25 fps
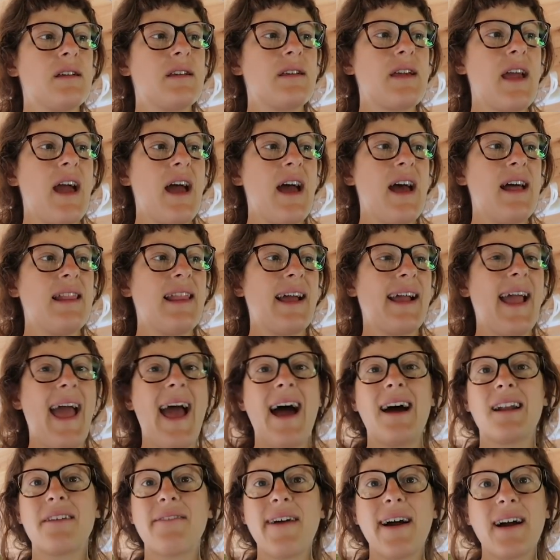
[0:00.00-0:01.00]
yeah, like
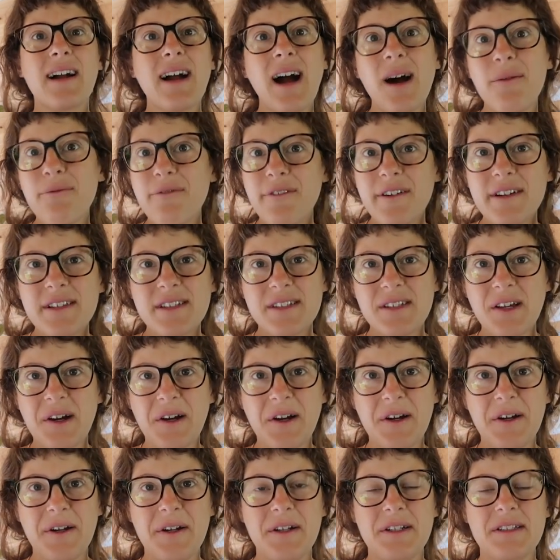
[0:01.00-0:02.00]
out of our comfort
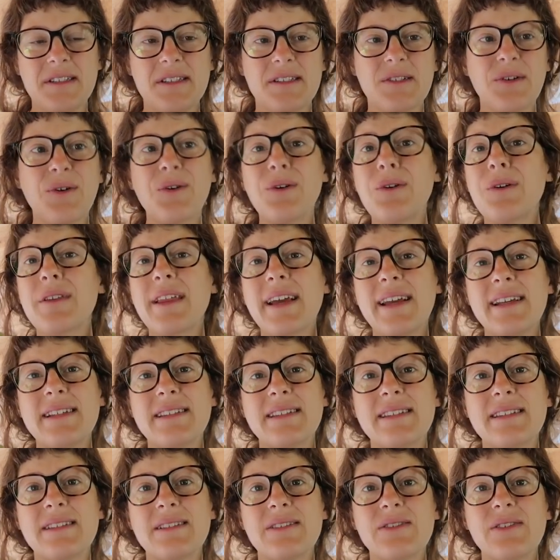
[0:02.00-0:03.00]
zones, all
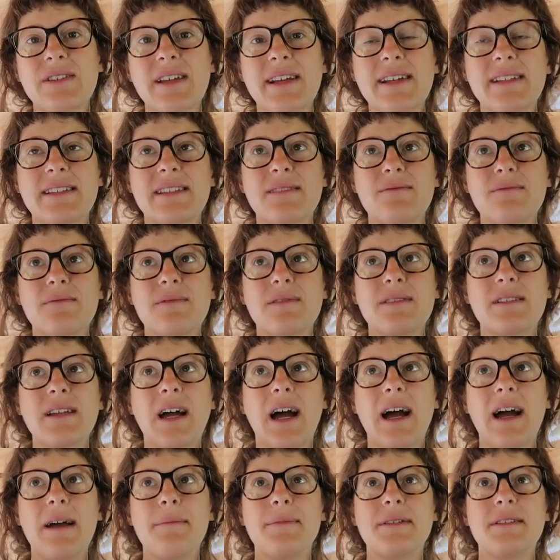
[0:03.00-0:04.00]
these, all these
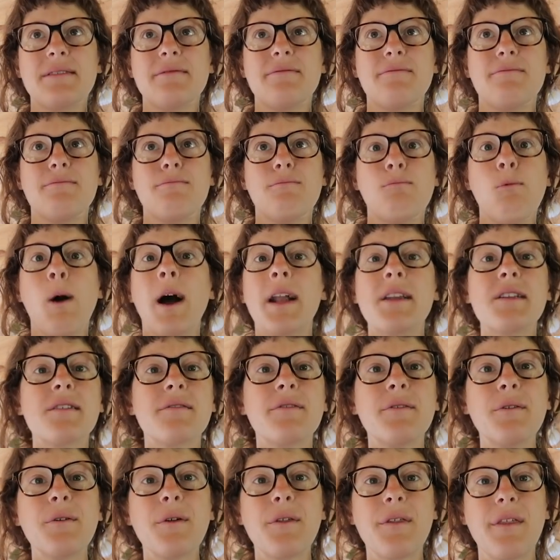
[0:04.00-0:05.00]
types of
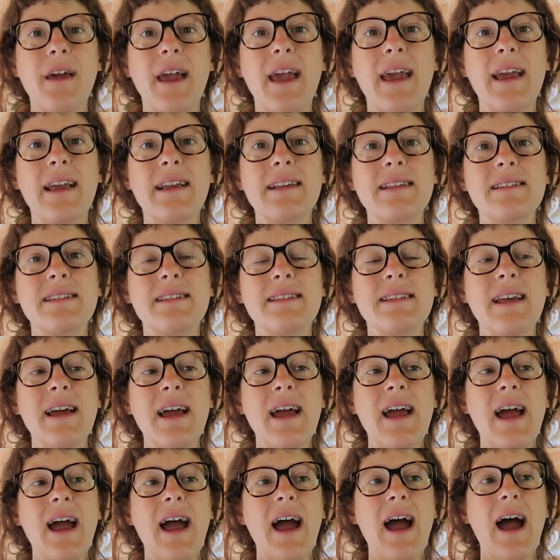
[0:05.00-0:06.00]
wonderful things.
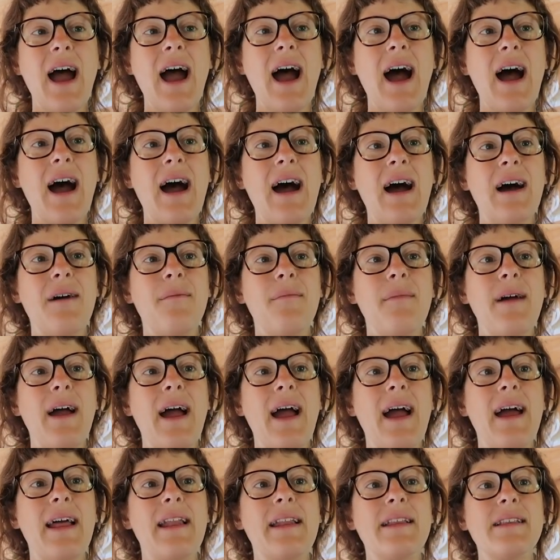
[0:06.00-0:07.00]
Um,
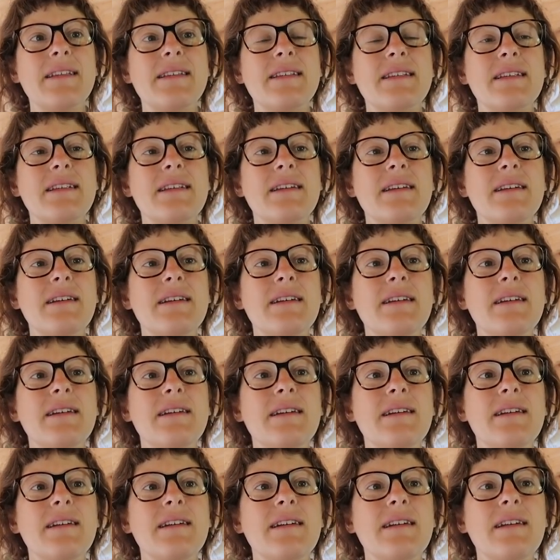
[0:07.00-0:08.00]
and
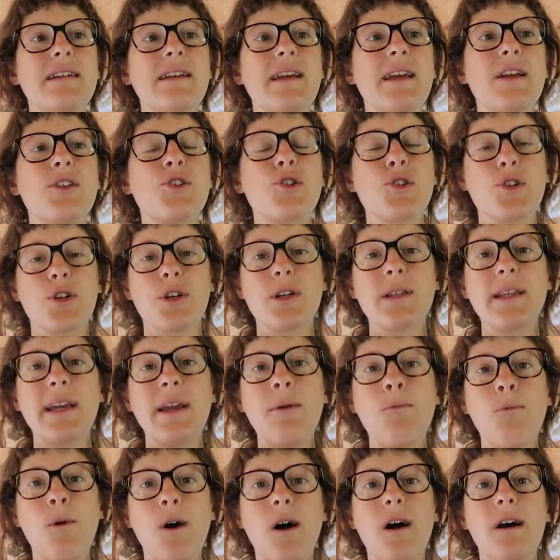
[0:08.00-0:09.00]
it
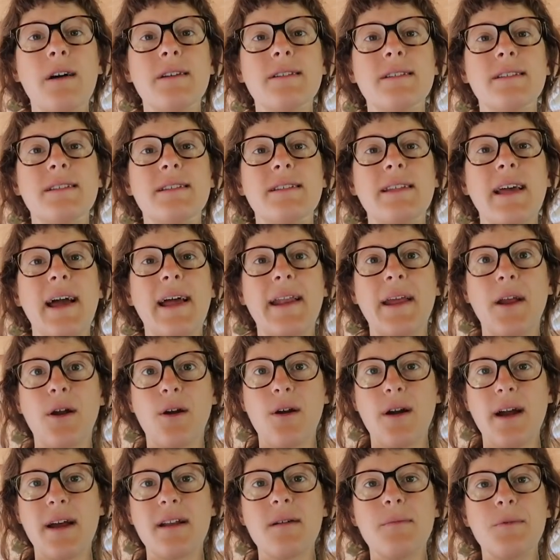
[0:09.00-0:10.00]
truly was an
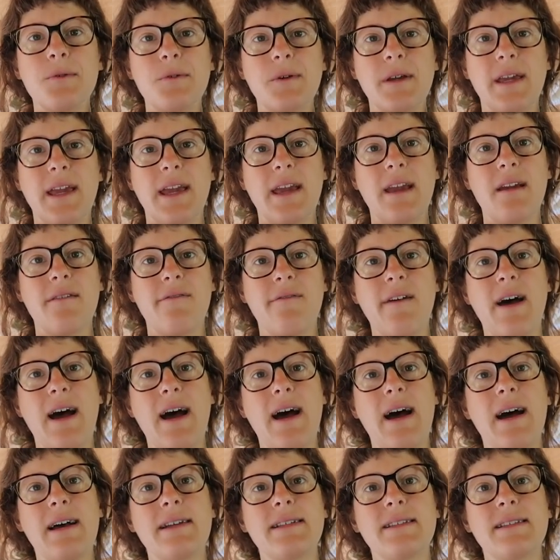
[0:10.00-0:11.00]
incredible year for
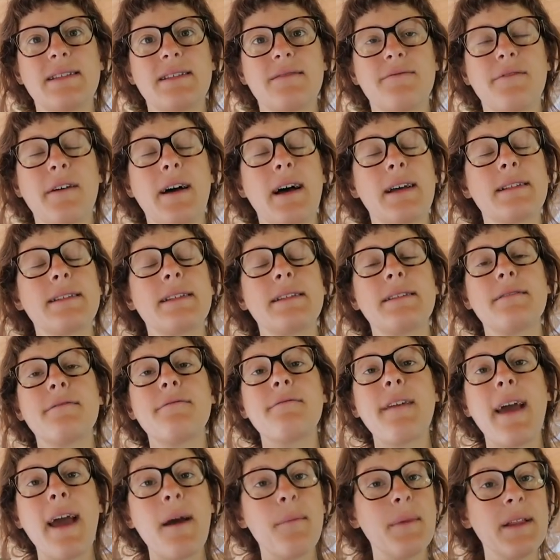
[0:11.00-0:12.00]
us, for us as a
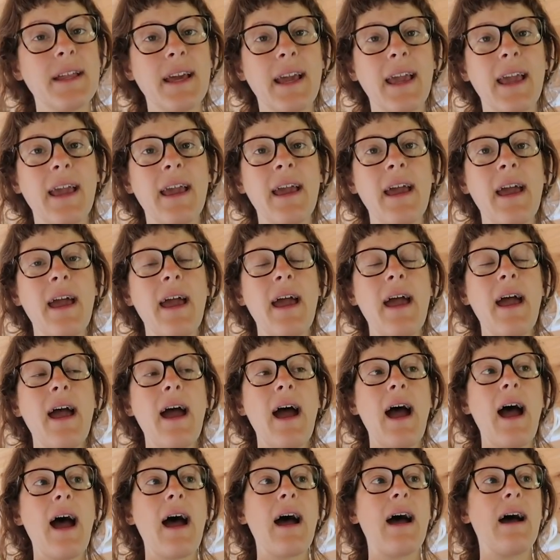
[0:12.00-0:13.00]
family.
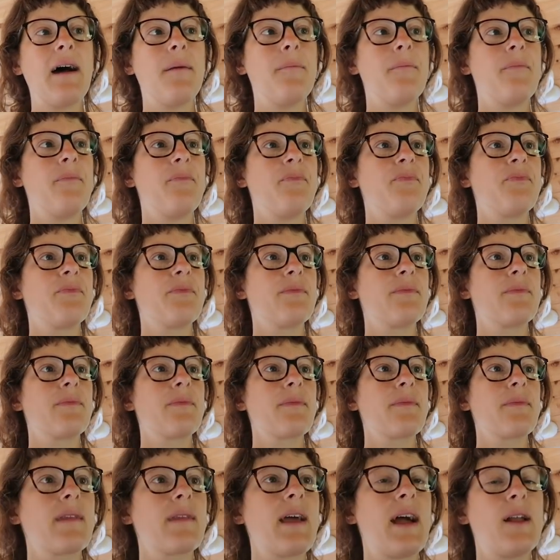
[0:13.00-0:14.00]
Um,
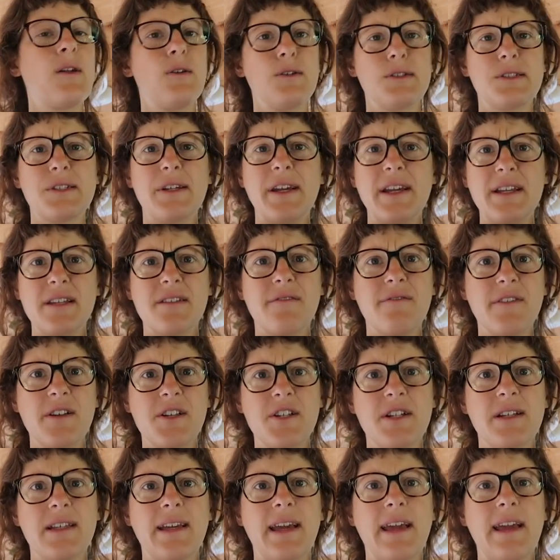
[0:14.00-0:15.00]
and also
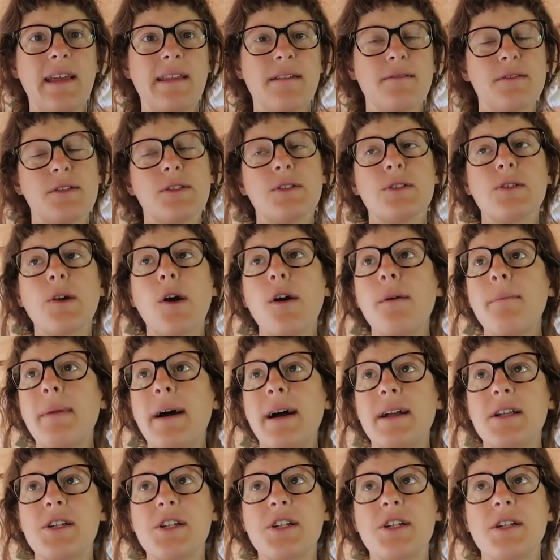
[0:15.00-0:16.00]
individually. There was so
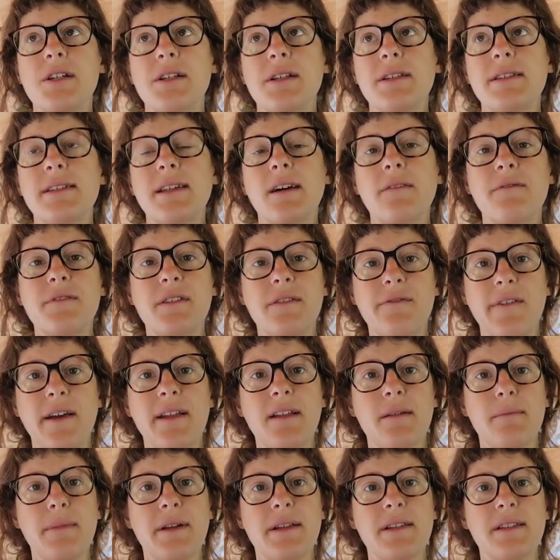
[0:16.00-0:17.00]
much
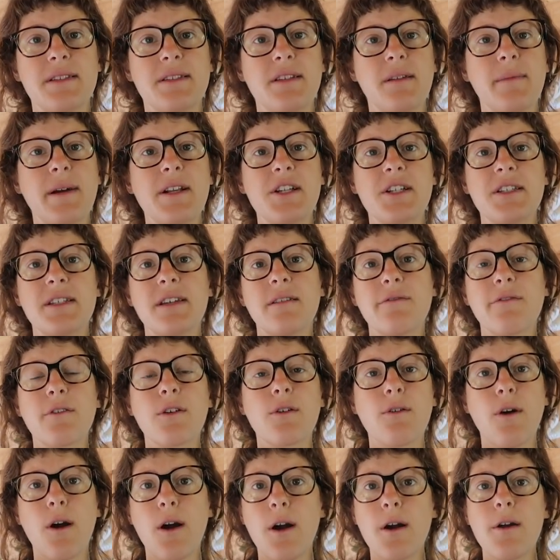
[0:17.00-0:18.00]
self-development, so much
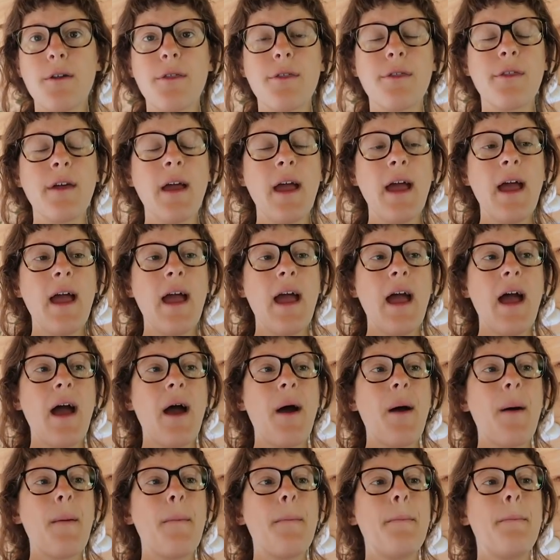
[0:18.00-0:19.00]
self-growth,
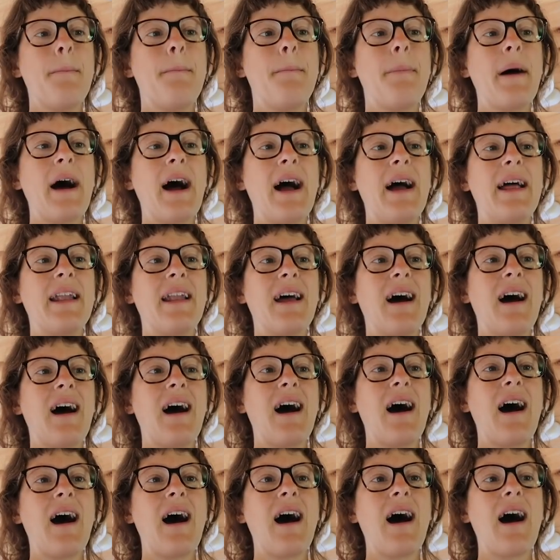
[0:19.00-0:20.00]
but
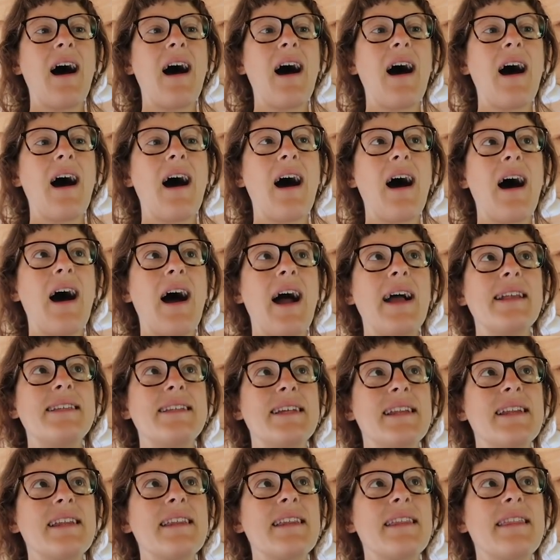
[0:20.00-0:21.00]
I
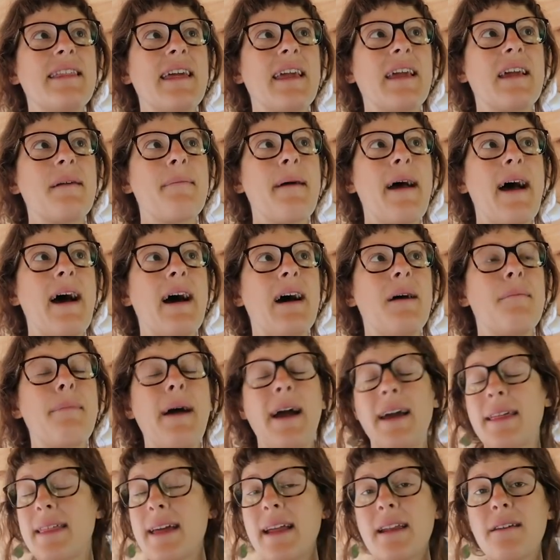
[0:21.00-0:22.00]
didn't think about
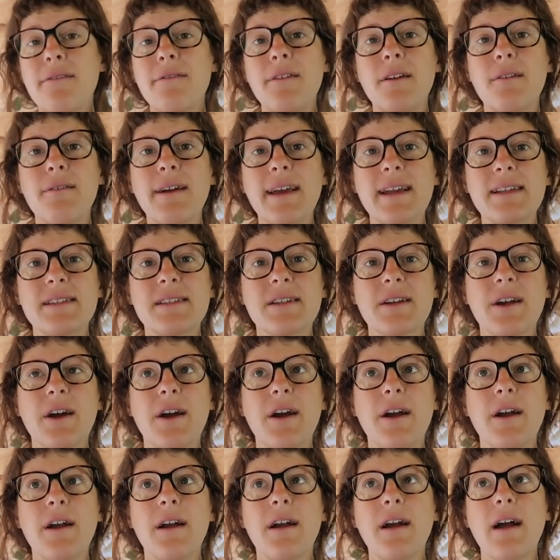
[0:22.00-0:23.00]
back then a few weeks
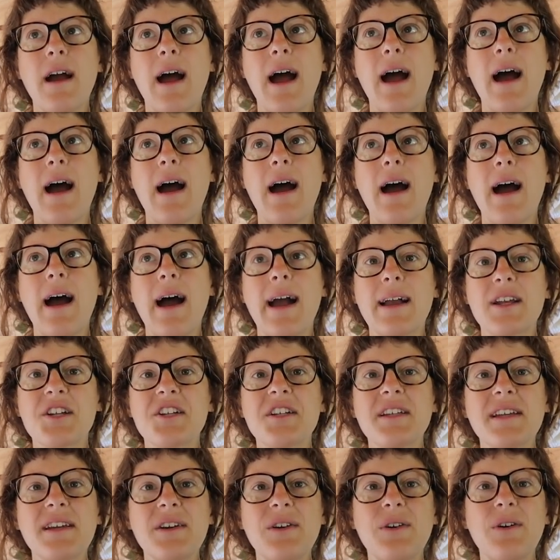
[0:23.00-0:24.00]
ago
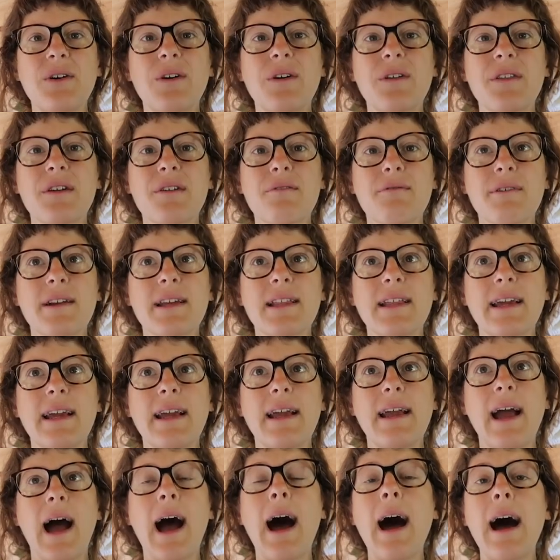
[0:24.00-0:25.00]
actually all the
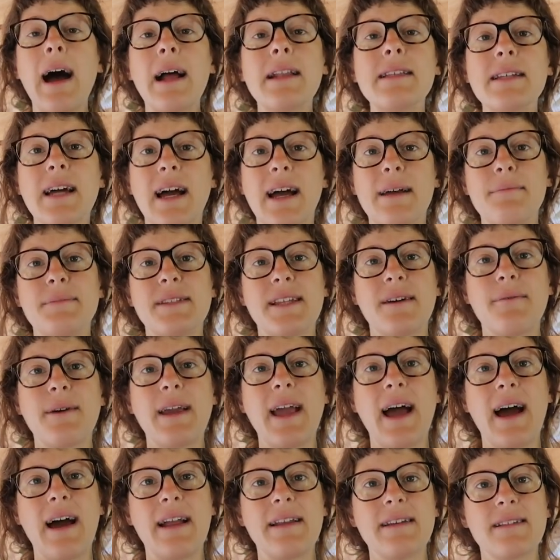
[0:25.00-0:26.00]
really hard times that we
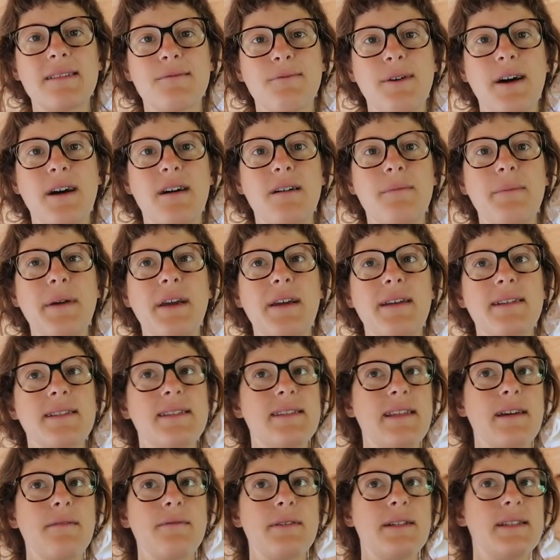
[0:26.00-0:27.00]
had as well because
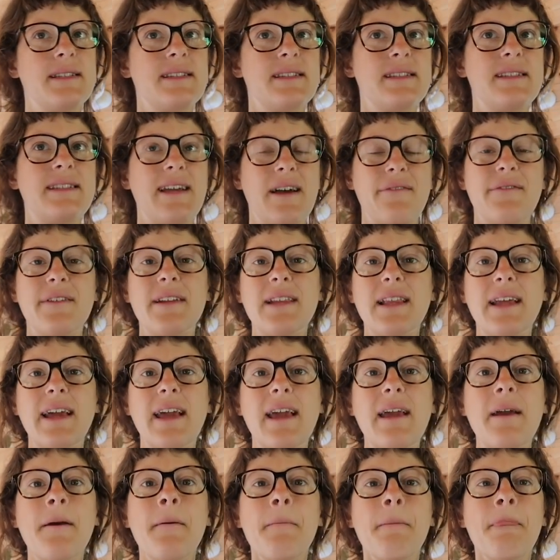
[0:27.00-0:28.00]
there was
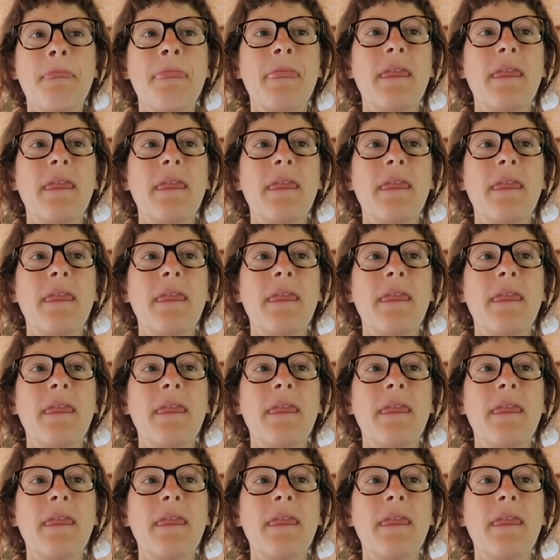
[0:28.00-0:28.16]
definitely